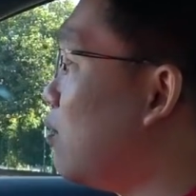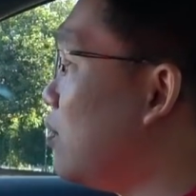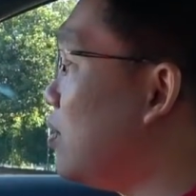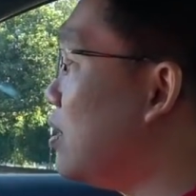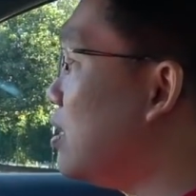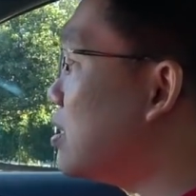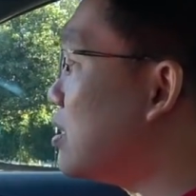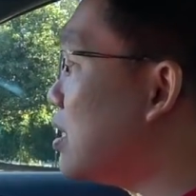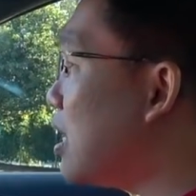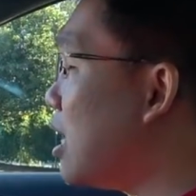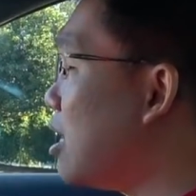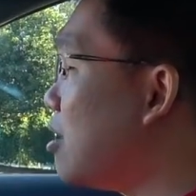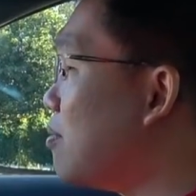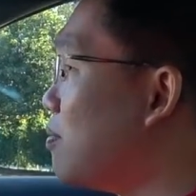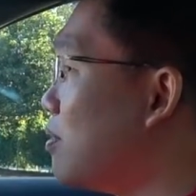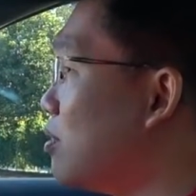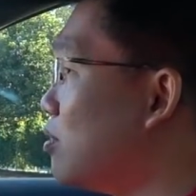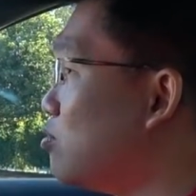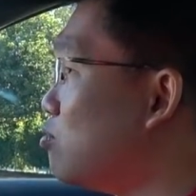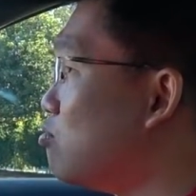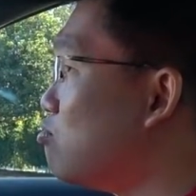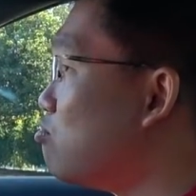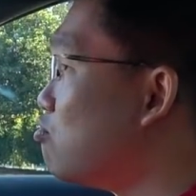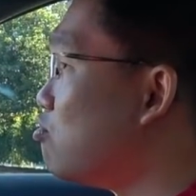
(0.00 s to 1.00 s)
is
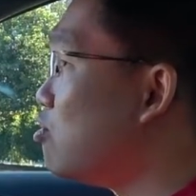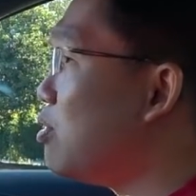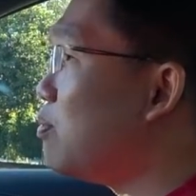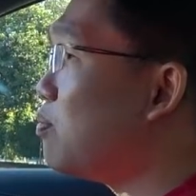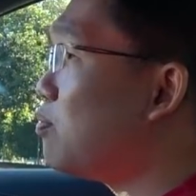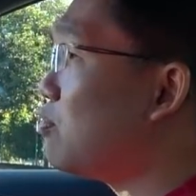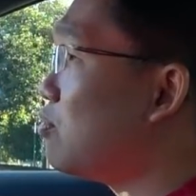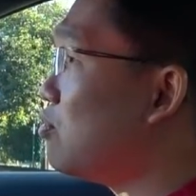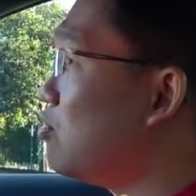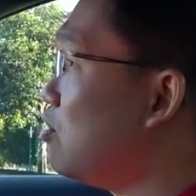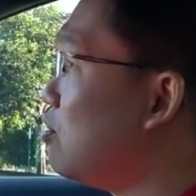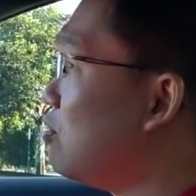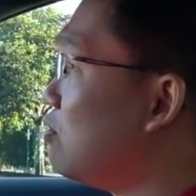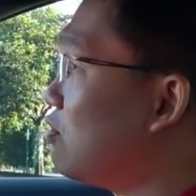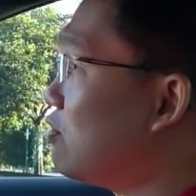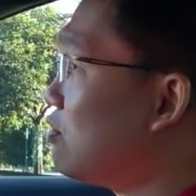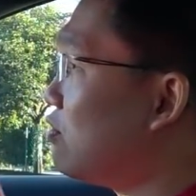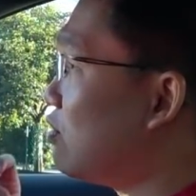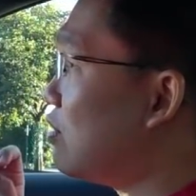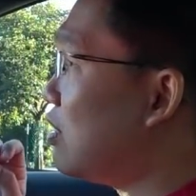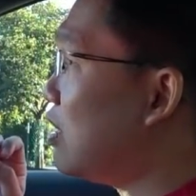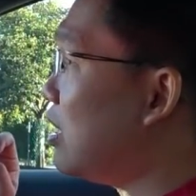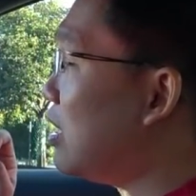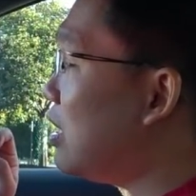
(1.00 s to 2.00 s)
able to
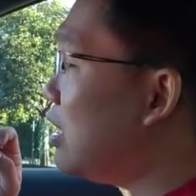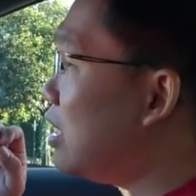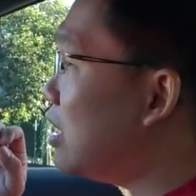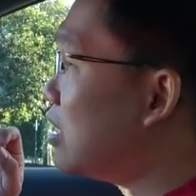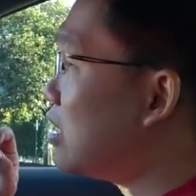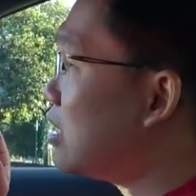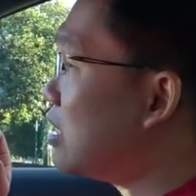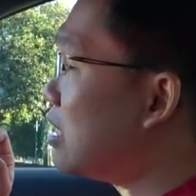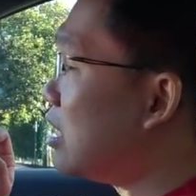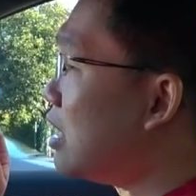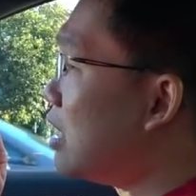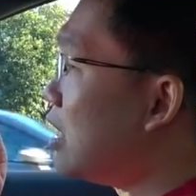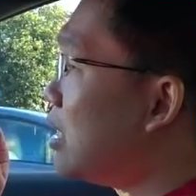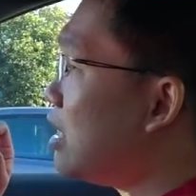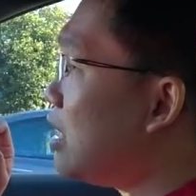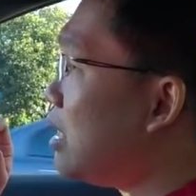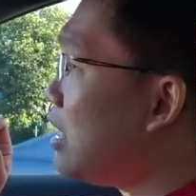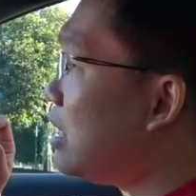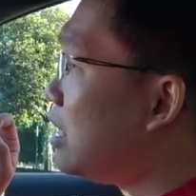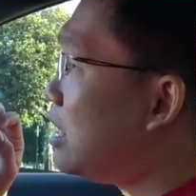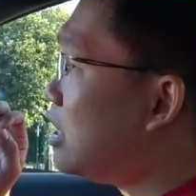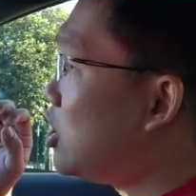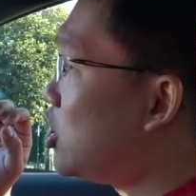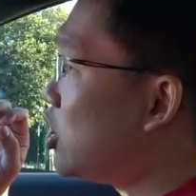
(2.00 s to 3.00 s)
reproduce. It
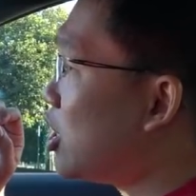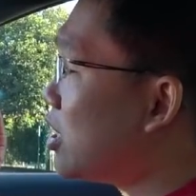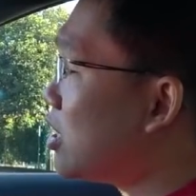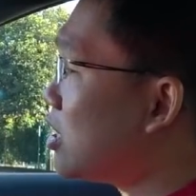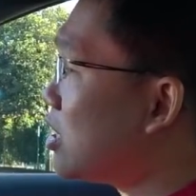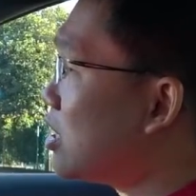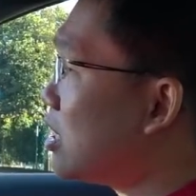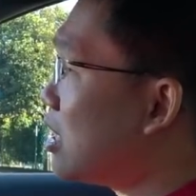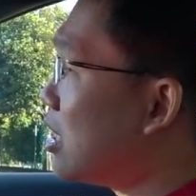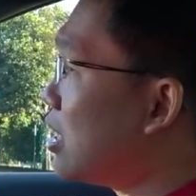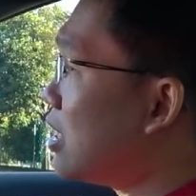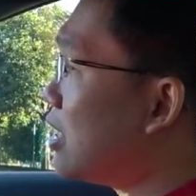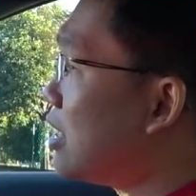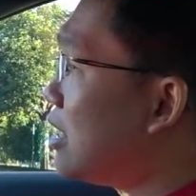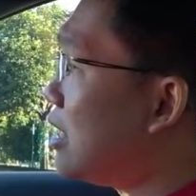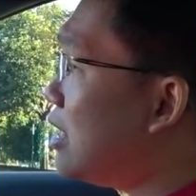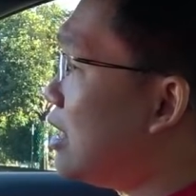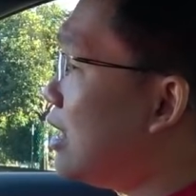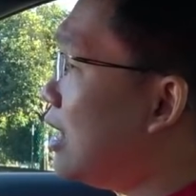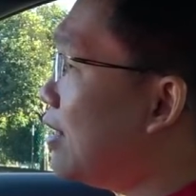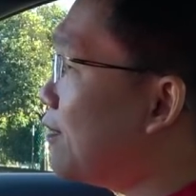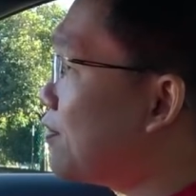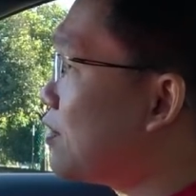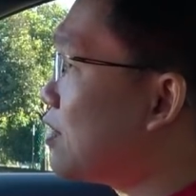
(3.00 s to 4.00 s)
just
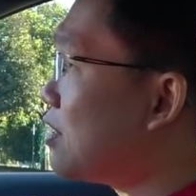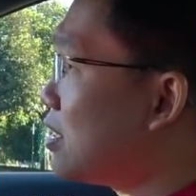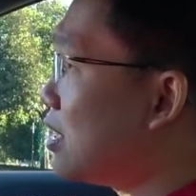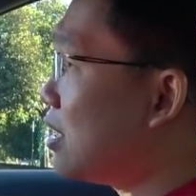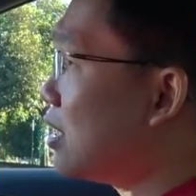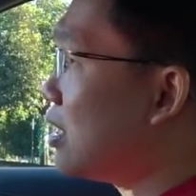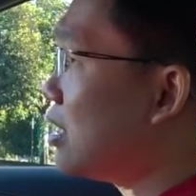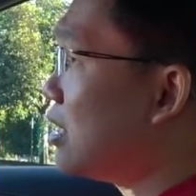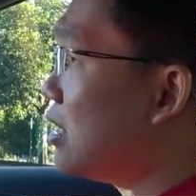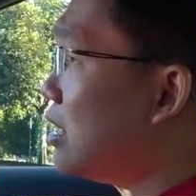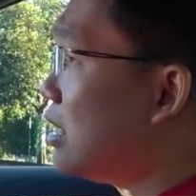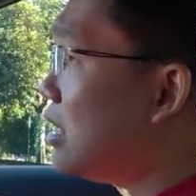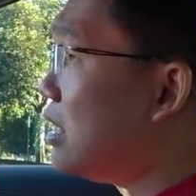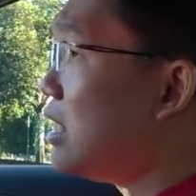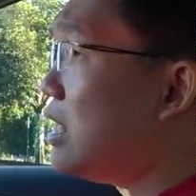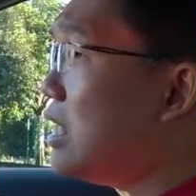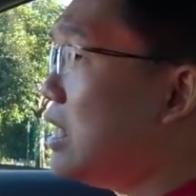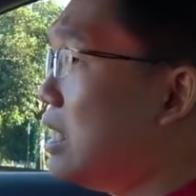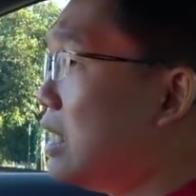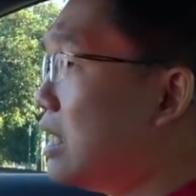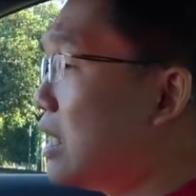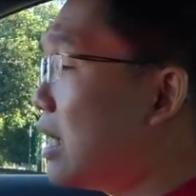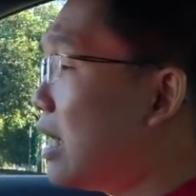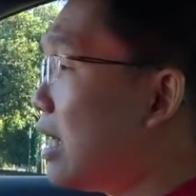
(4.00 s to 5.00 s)
gives the
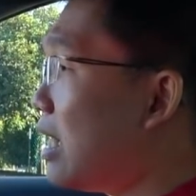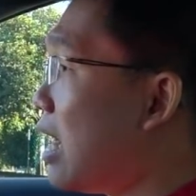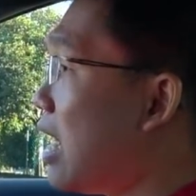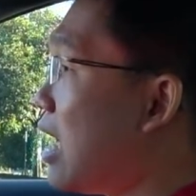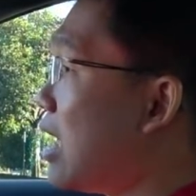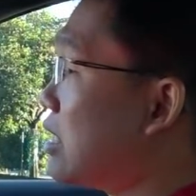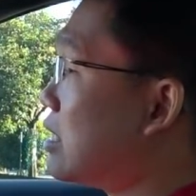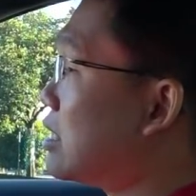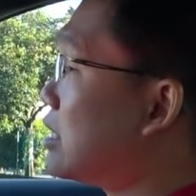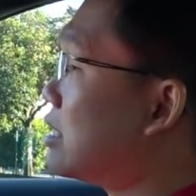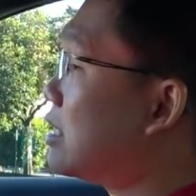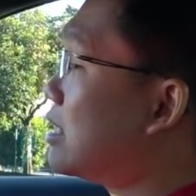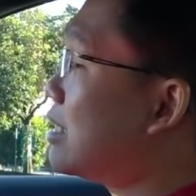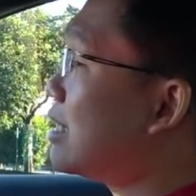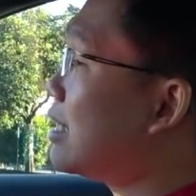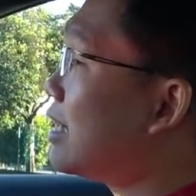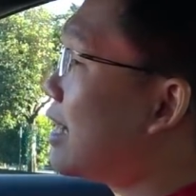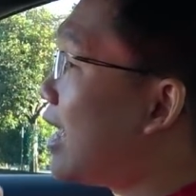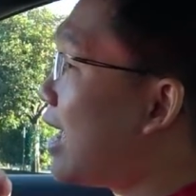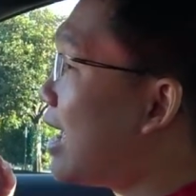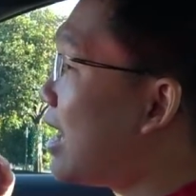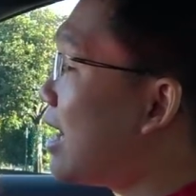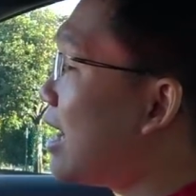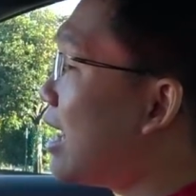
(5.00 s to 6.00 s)
E-Class
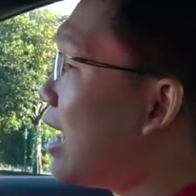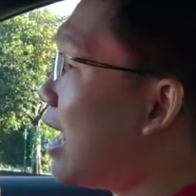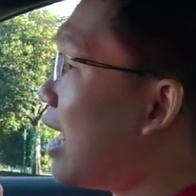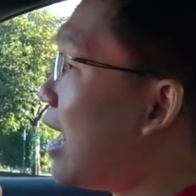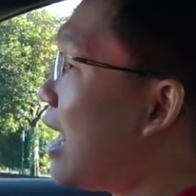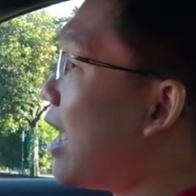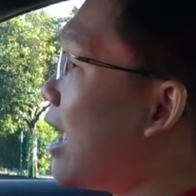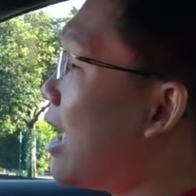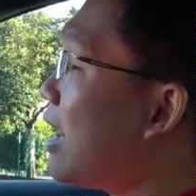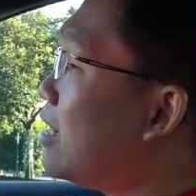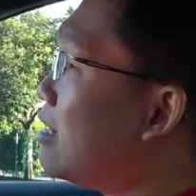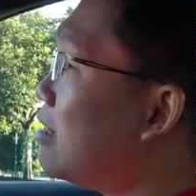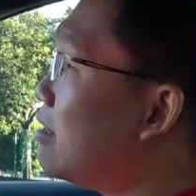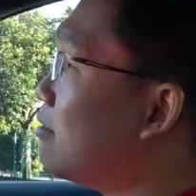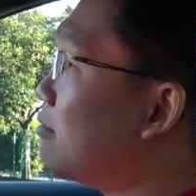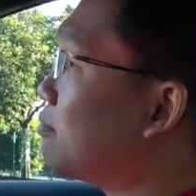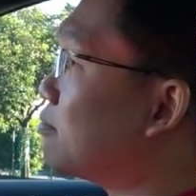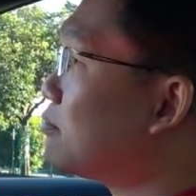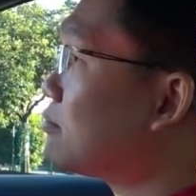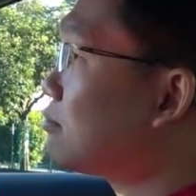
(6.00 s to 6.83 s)
that added